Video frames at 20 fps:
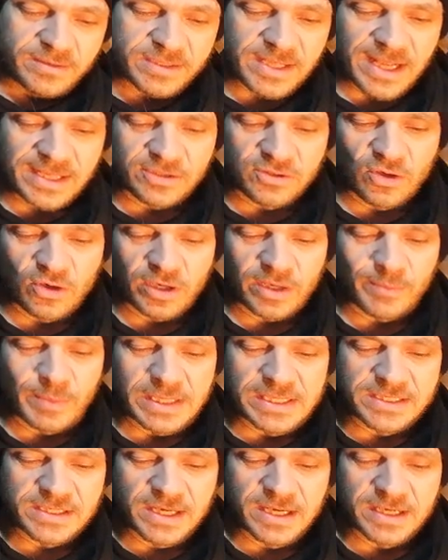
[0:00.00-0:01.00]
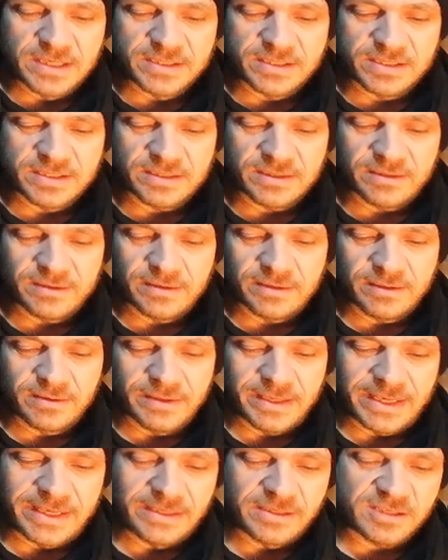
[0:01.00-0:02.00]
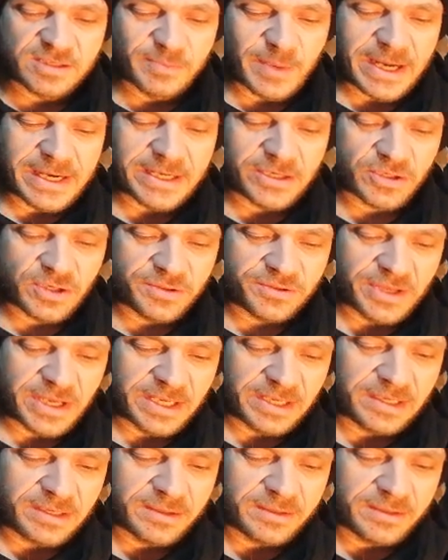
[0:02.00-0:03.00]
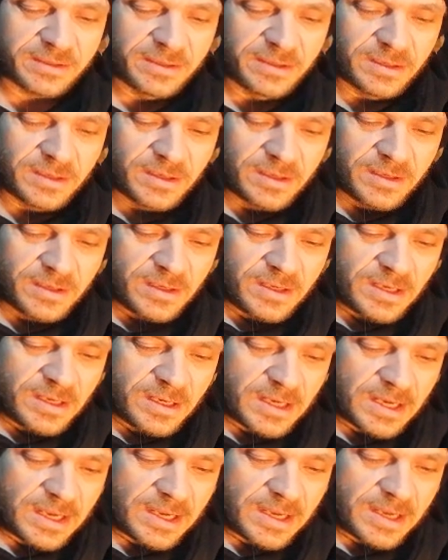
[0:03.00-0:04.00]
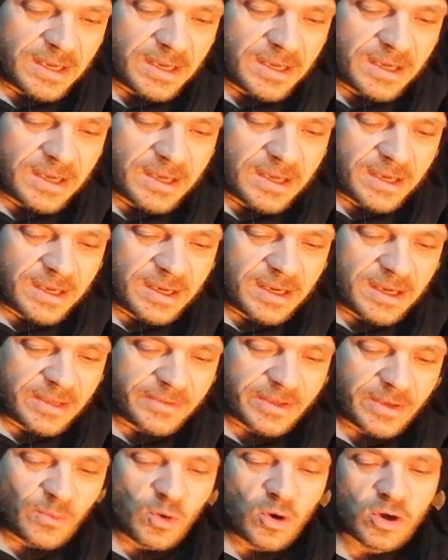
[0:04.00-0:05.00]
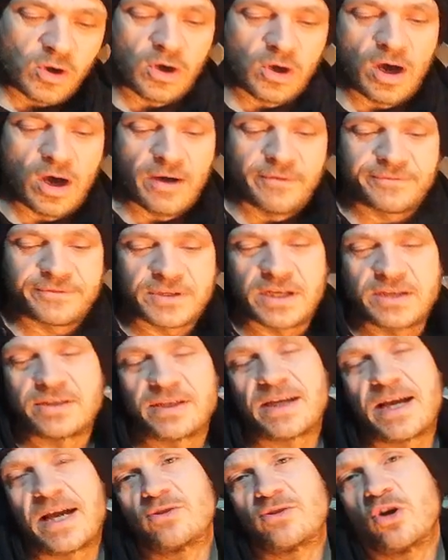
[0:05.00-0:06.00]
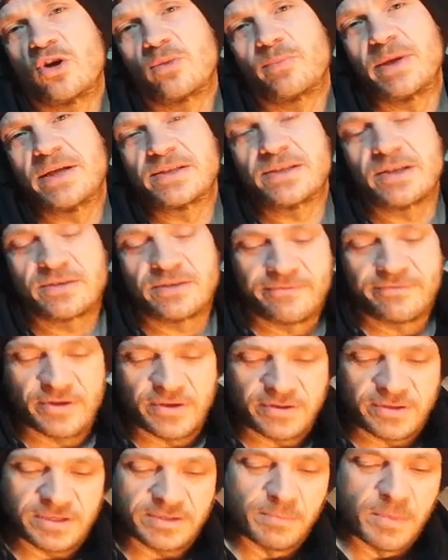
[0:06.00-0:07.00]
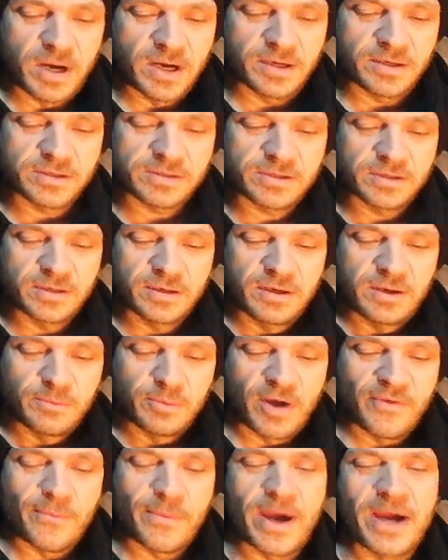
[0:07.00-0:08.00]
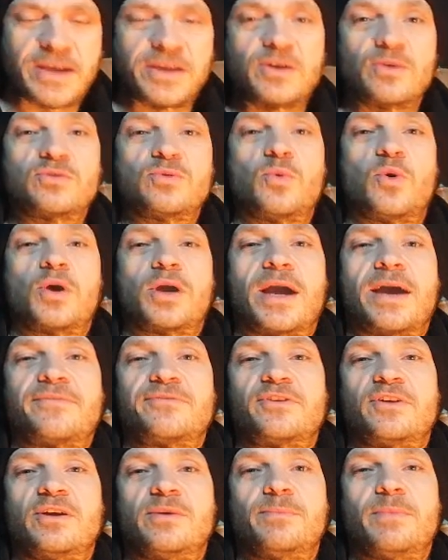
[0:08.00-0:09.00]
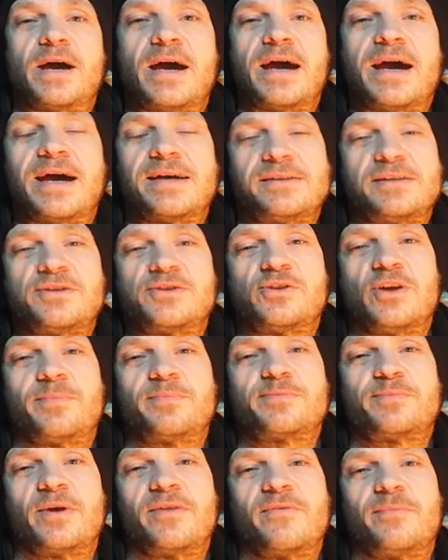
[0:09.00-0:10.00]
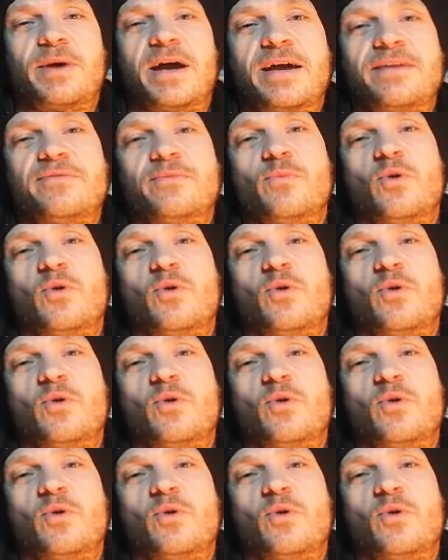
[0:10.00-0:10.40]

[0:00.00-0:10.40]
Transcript: starts talking business in Spanish, I think. Uh, they walk off, says they can't talk business in front of these mugs. Private Party go to walk after them. Matt Hardy stops Private Party